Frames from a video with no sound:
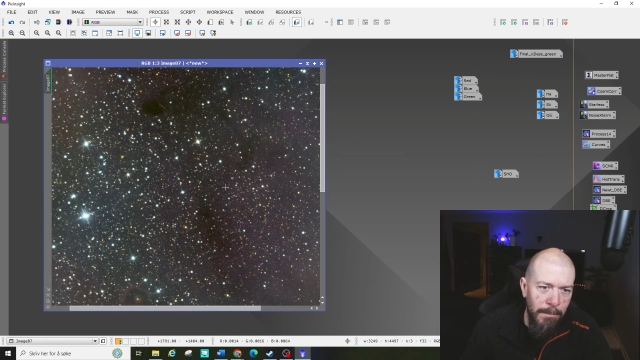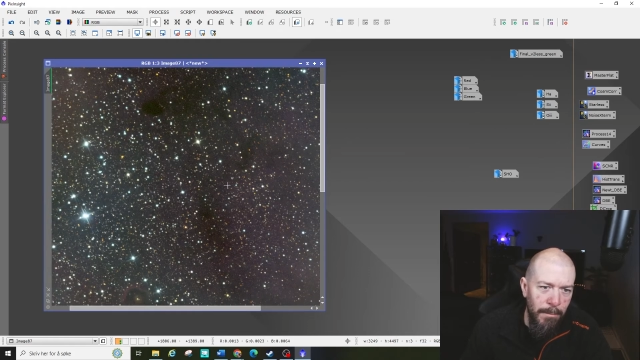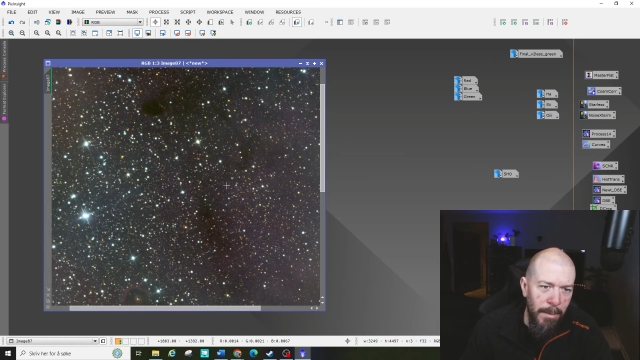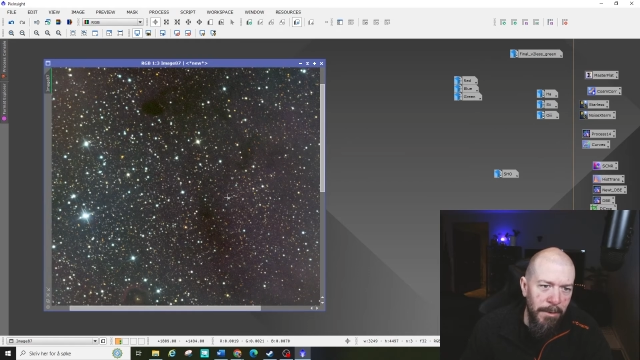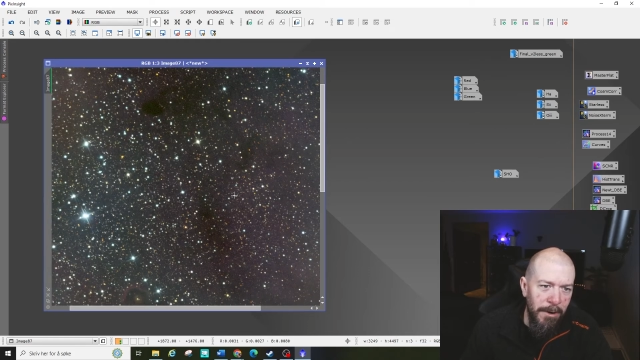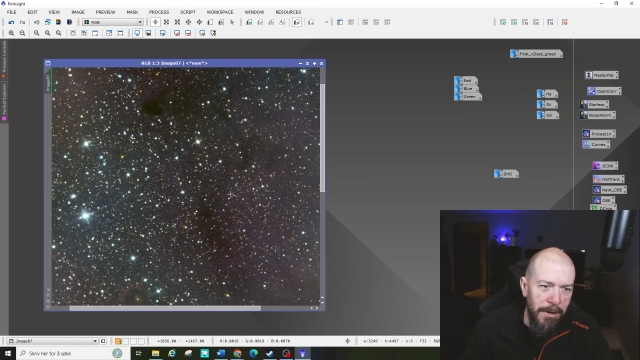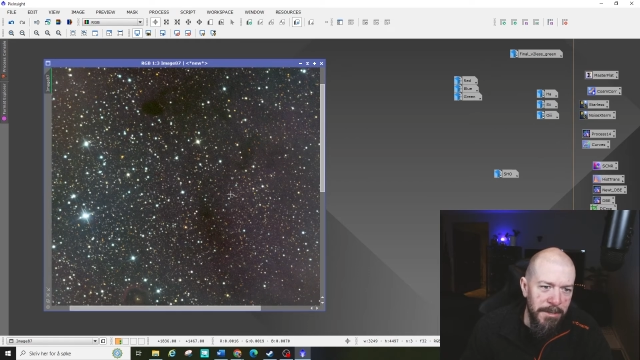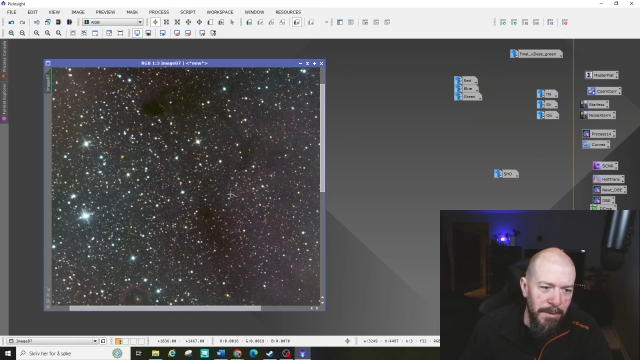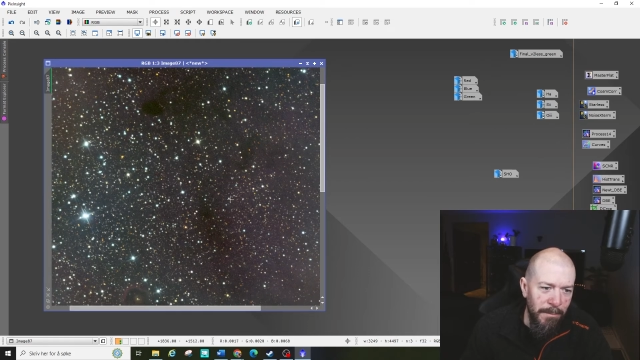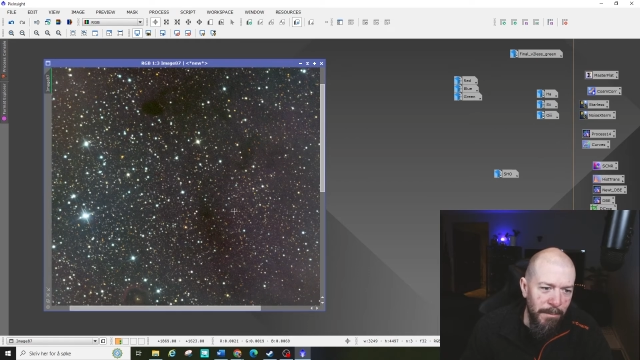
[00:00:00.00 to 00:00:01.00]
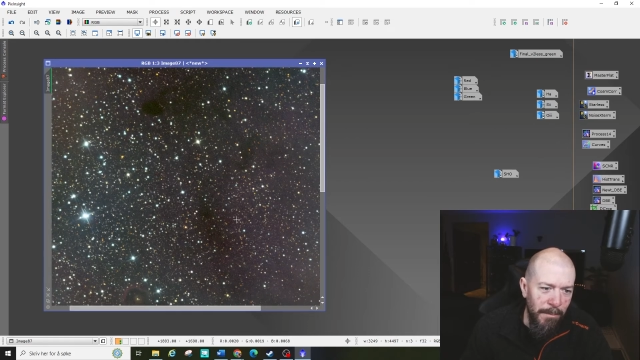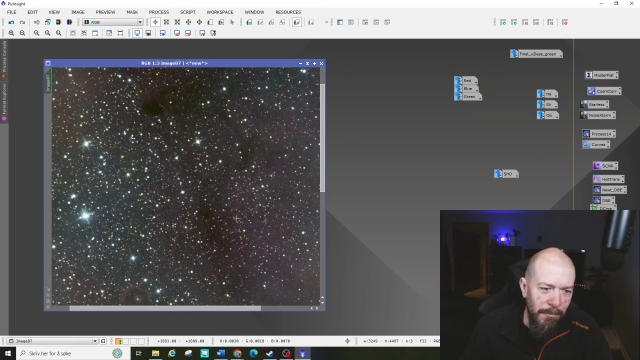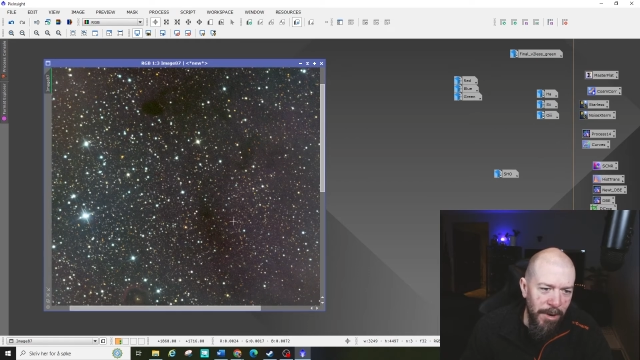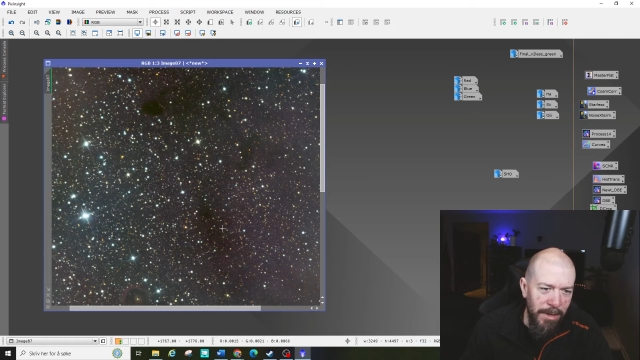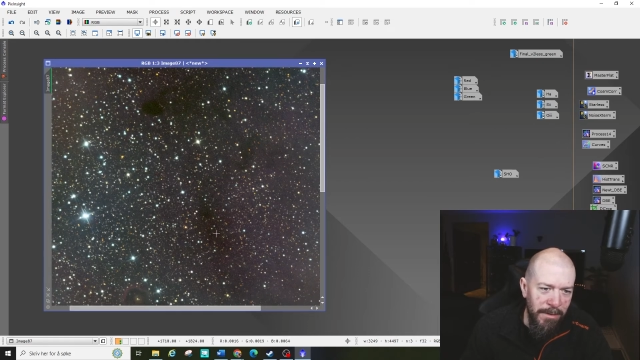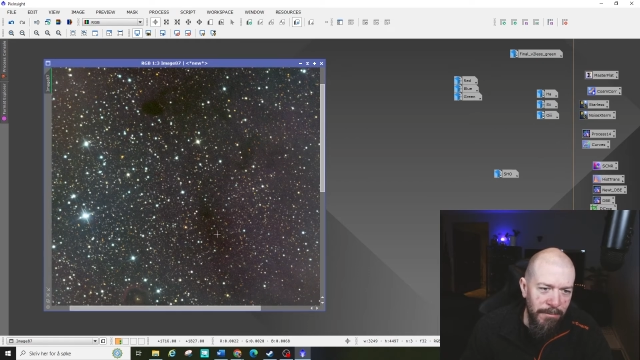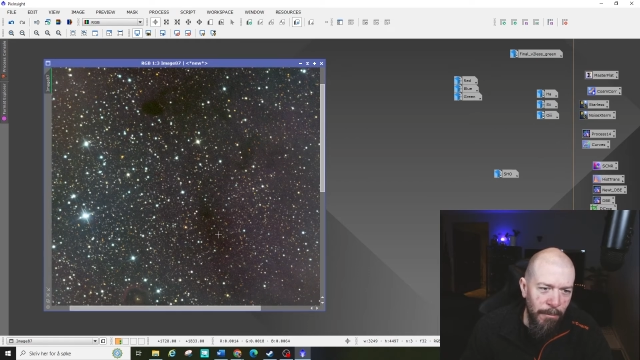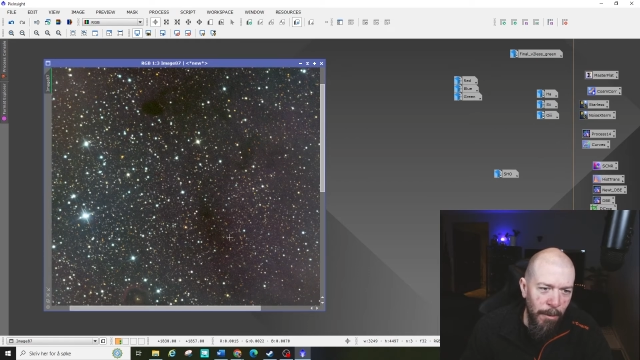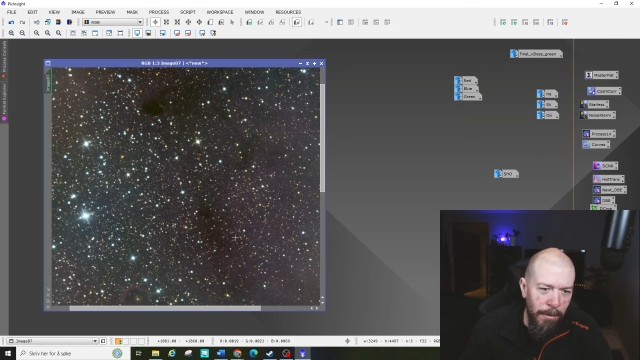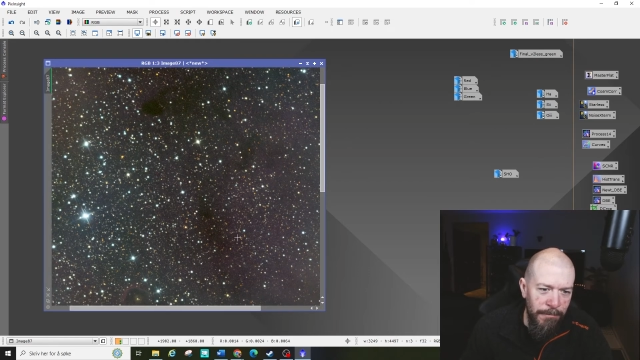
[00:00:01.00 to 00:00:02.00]
Maybe there are some red
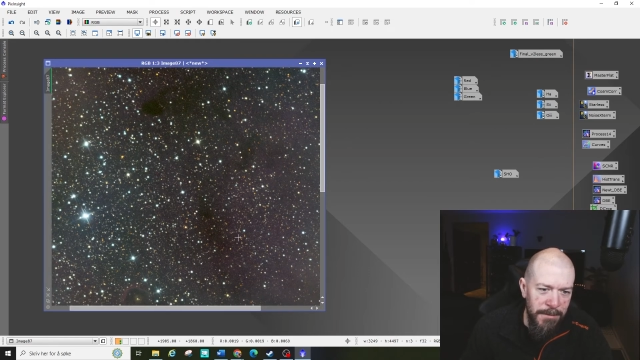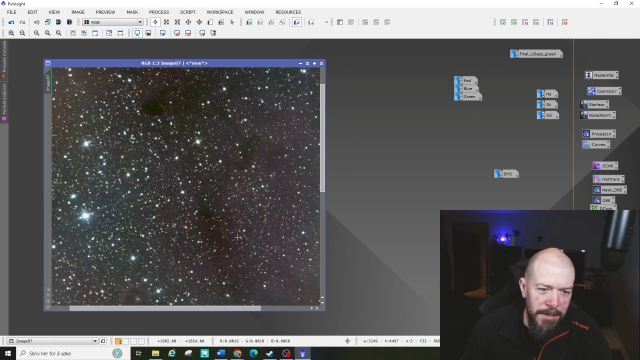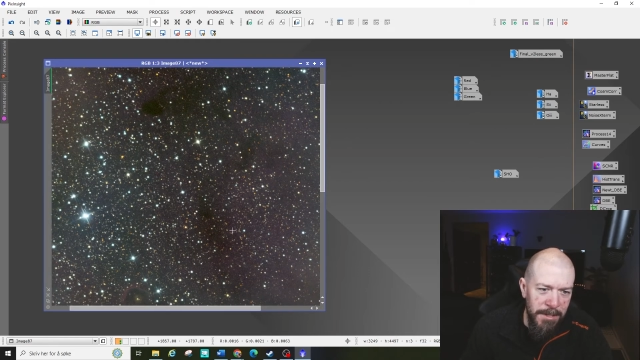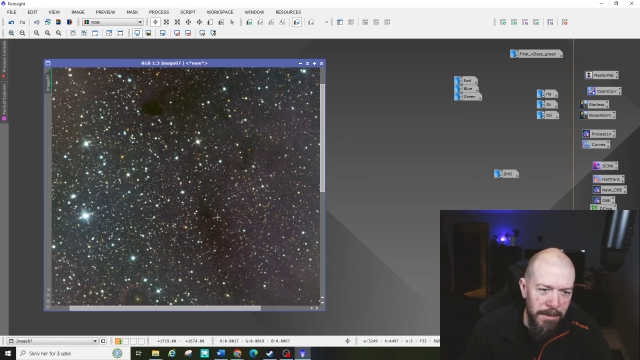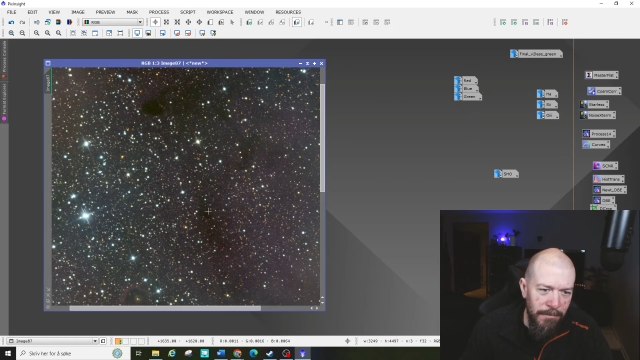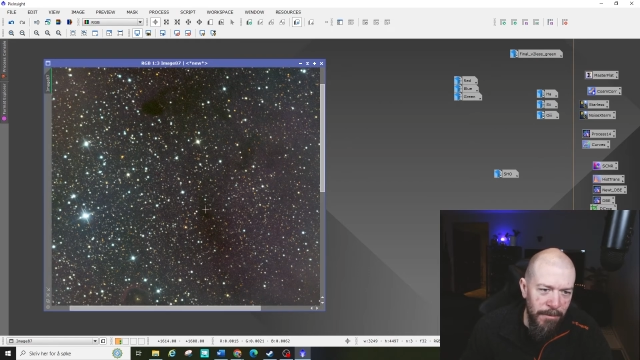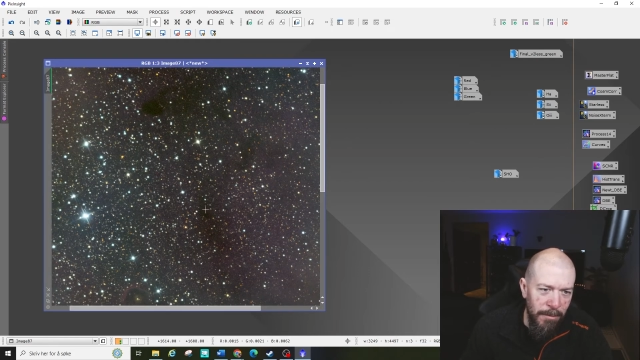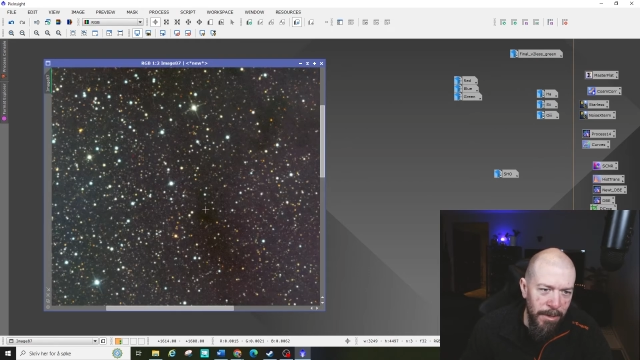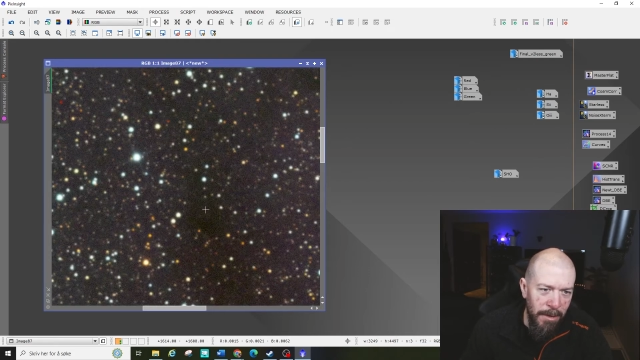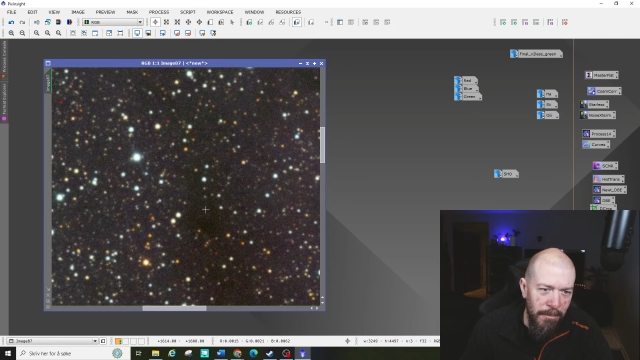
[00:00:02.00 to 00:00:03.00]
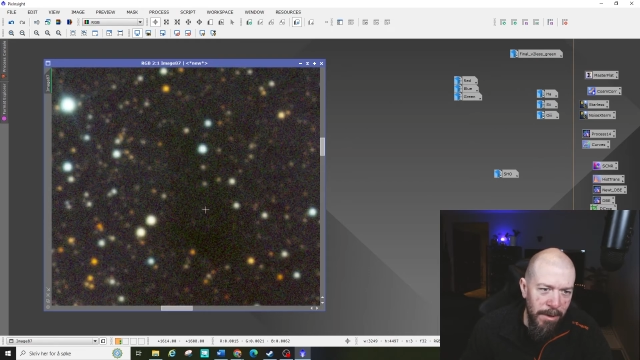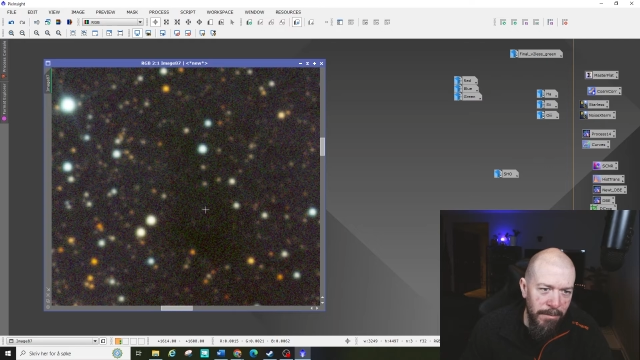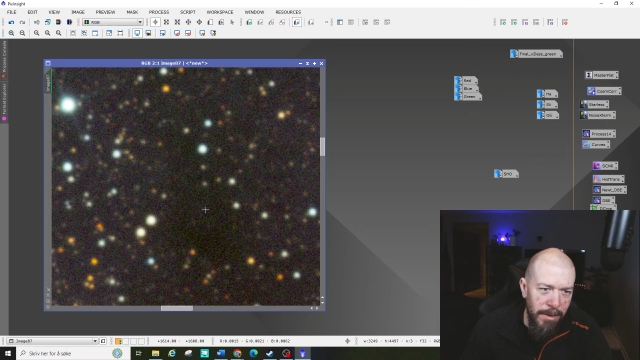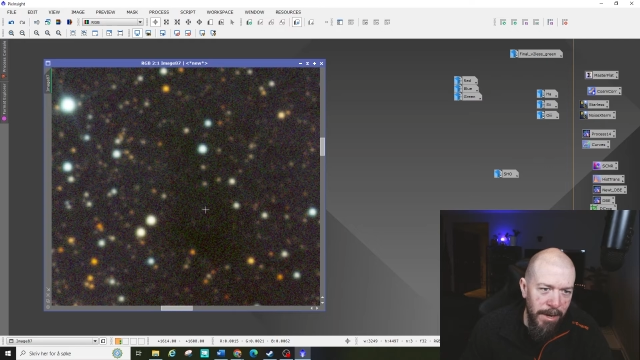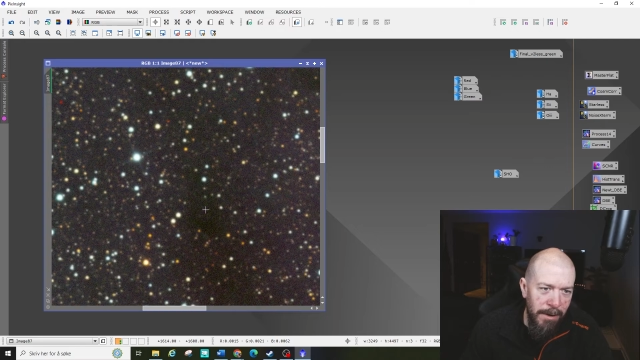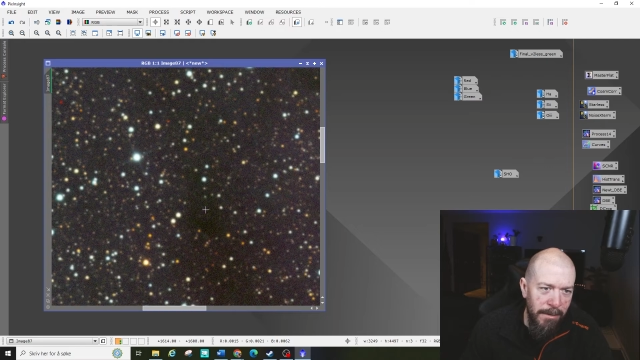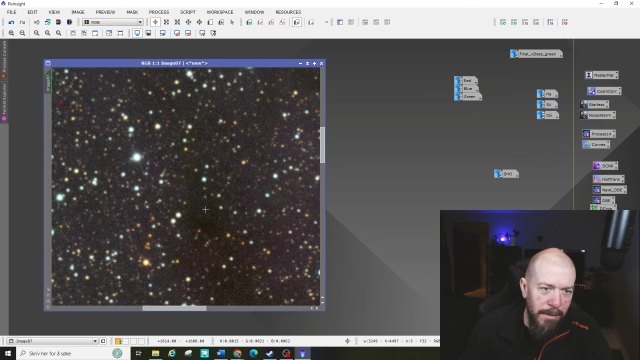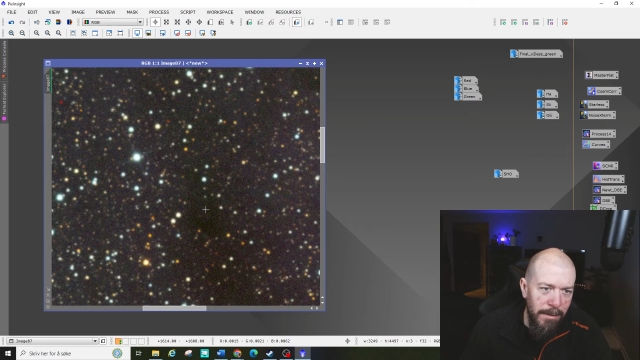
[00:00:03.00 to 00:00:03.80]
dwarfs floating around there.